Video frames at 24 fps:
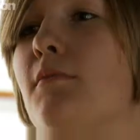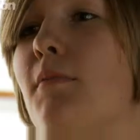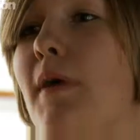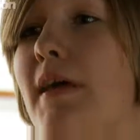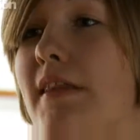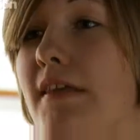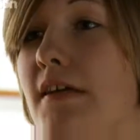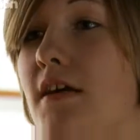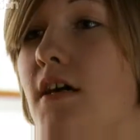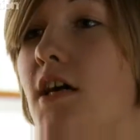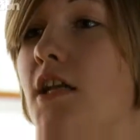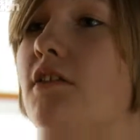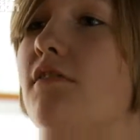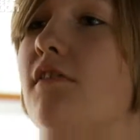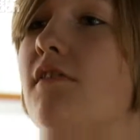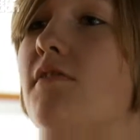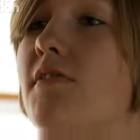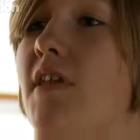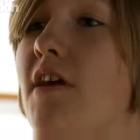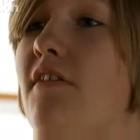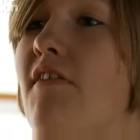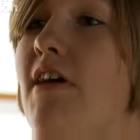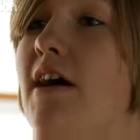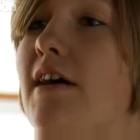by the colour of
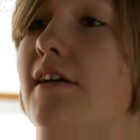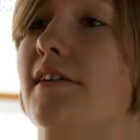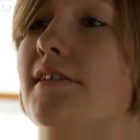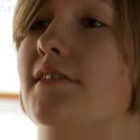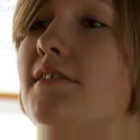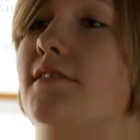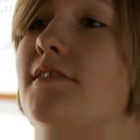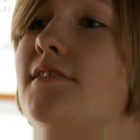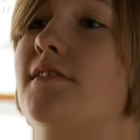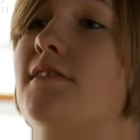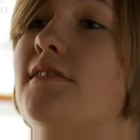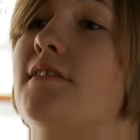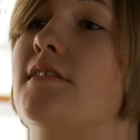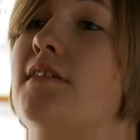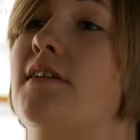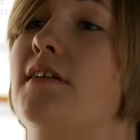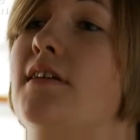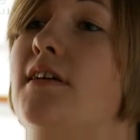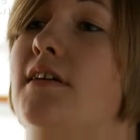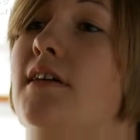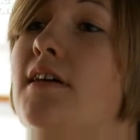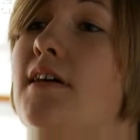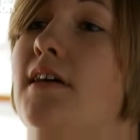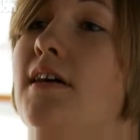their eyes,
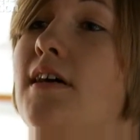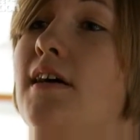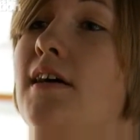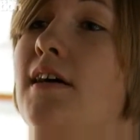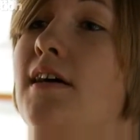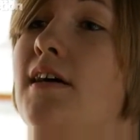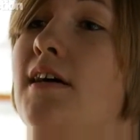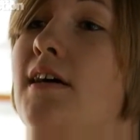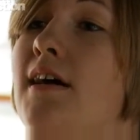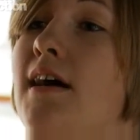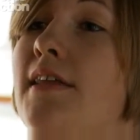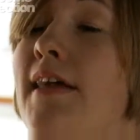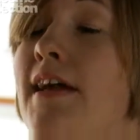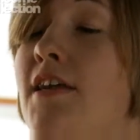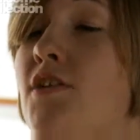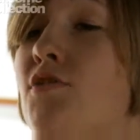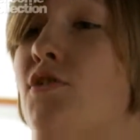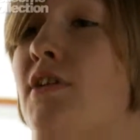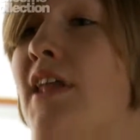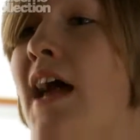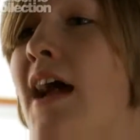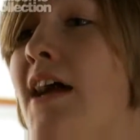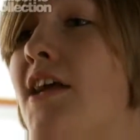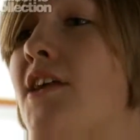and that you
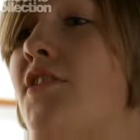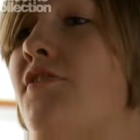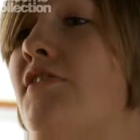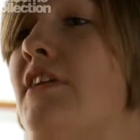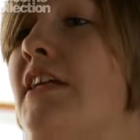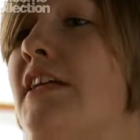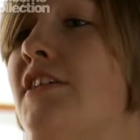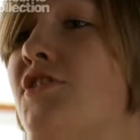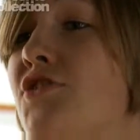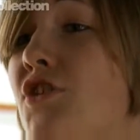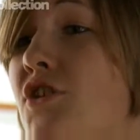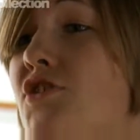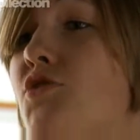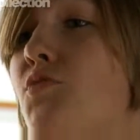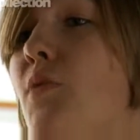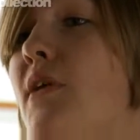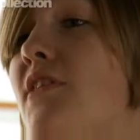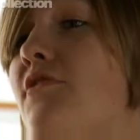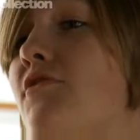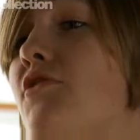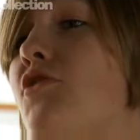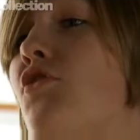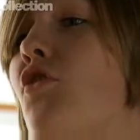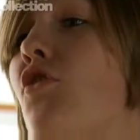can accurately judge
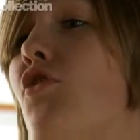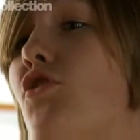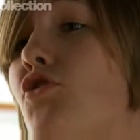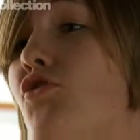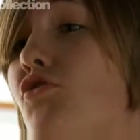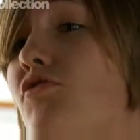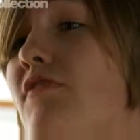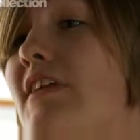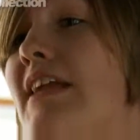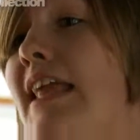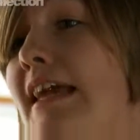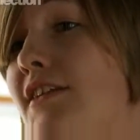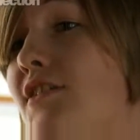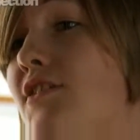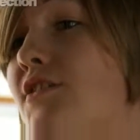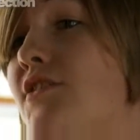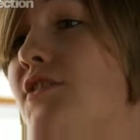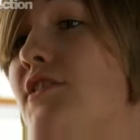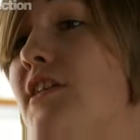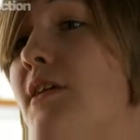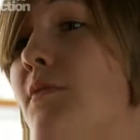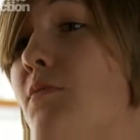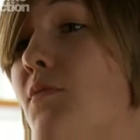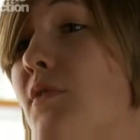whether or not your
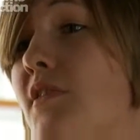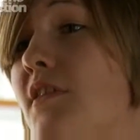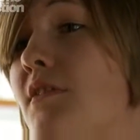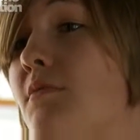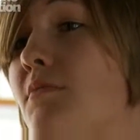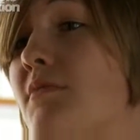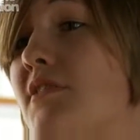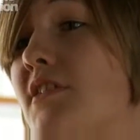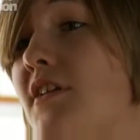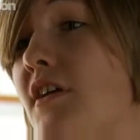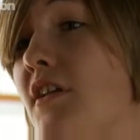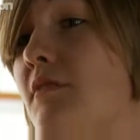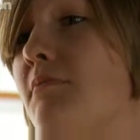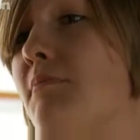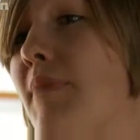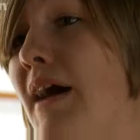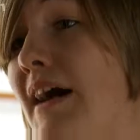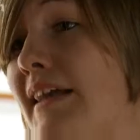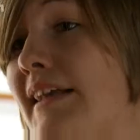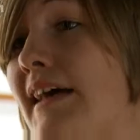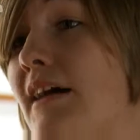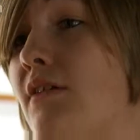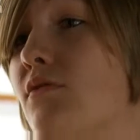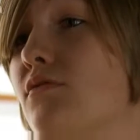relationship with them is going to
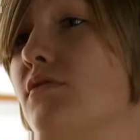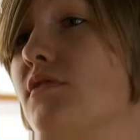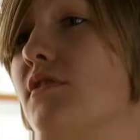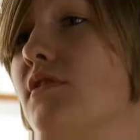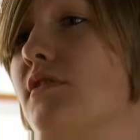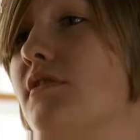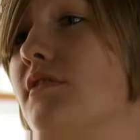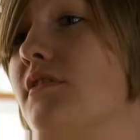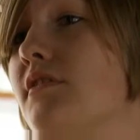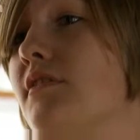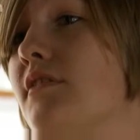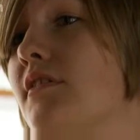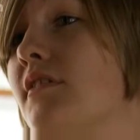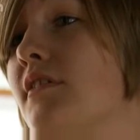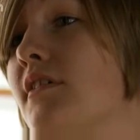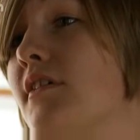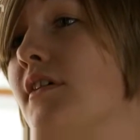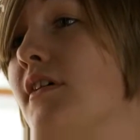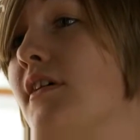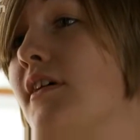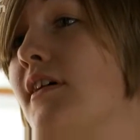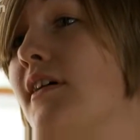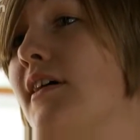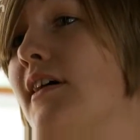pan out,
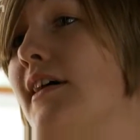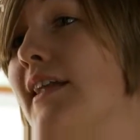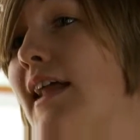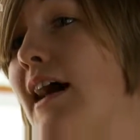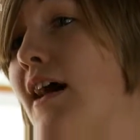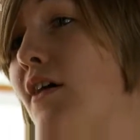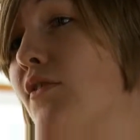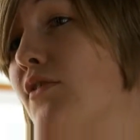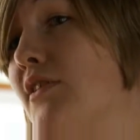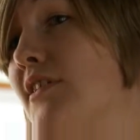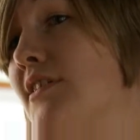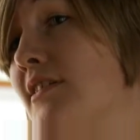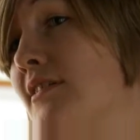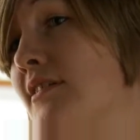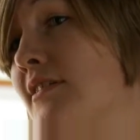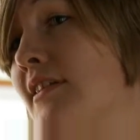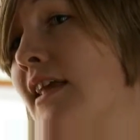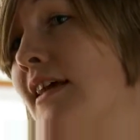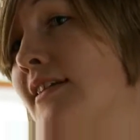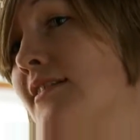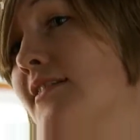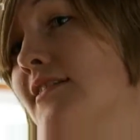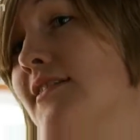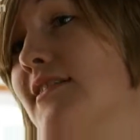and how this isn't
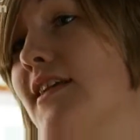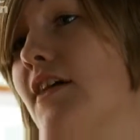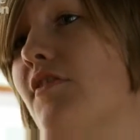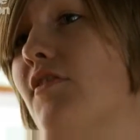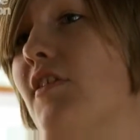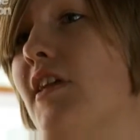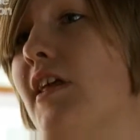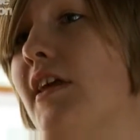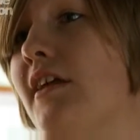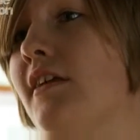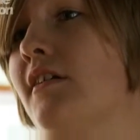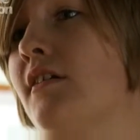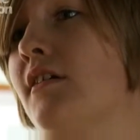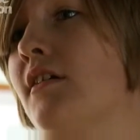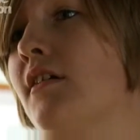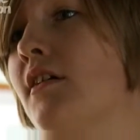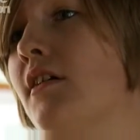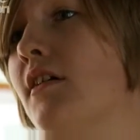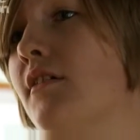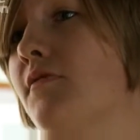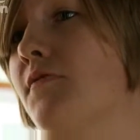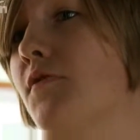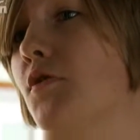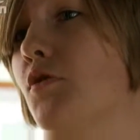necessarily
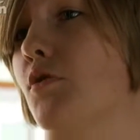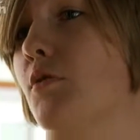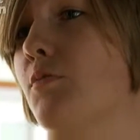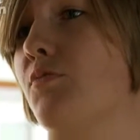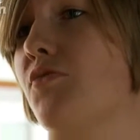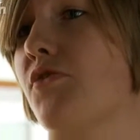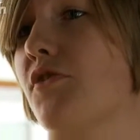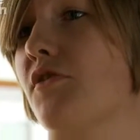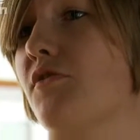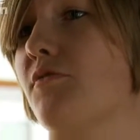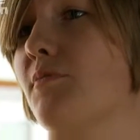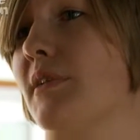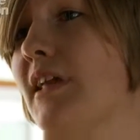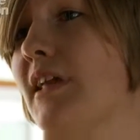a foolproof